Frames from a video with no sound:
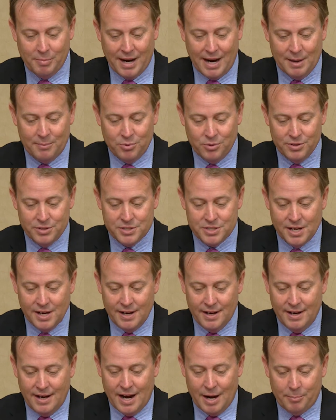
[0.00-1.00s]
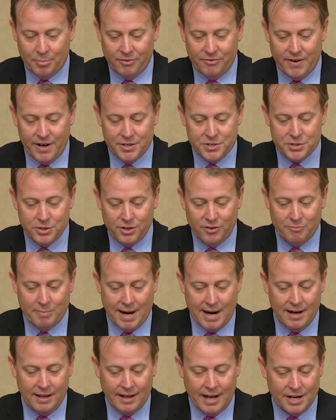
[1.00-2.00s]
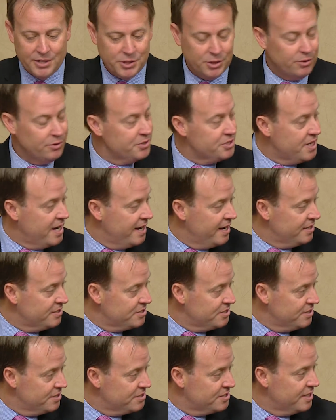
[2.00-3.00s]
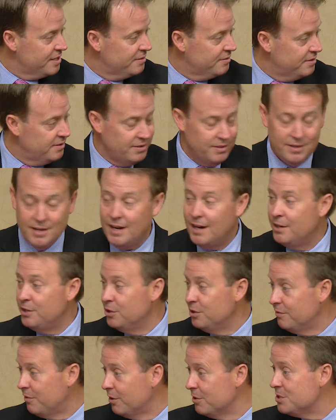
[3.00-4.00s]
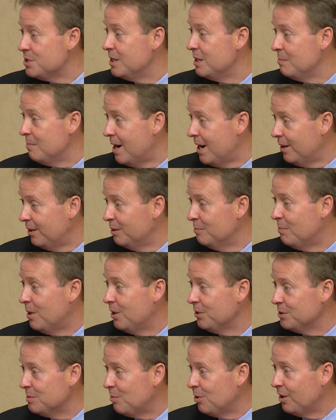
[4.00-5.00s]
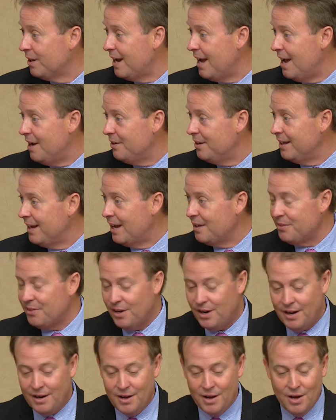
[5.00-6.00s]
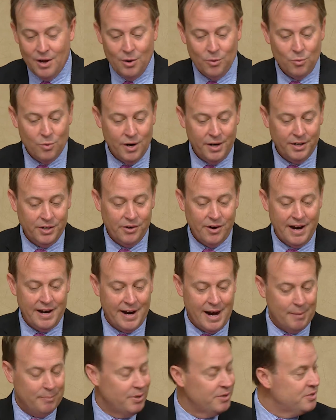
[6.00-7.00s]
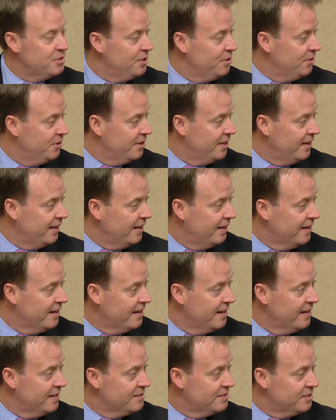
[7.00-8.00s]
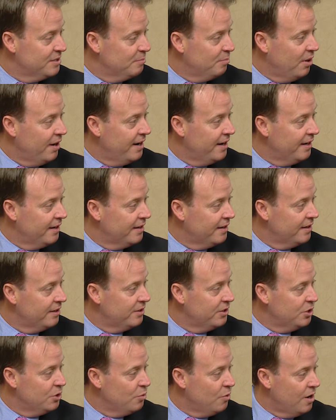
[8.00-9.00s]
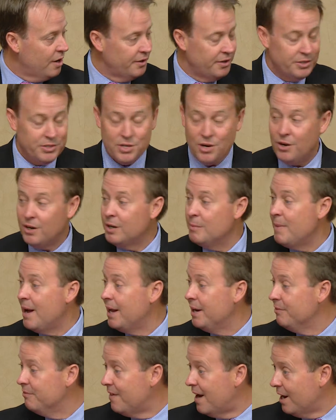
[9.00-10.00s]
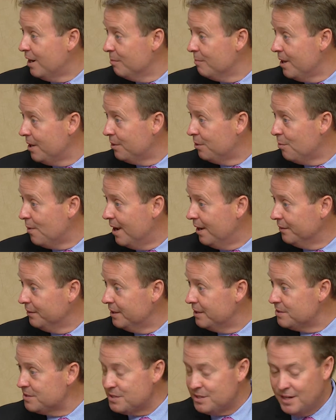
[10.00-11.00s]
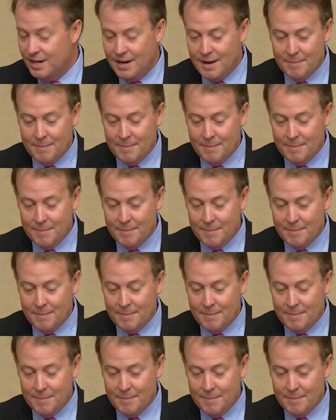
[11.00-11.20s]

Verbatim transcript: you know Bob was a professor of biological sciences at uh, University Maryland Baltimore County. I thought, what a great opportunity to bring you on to talk about environmental wellness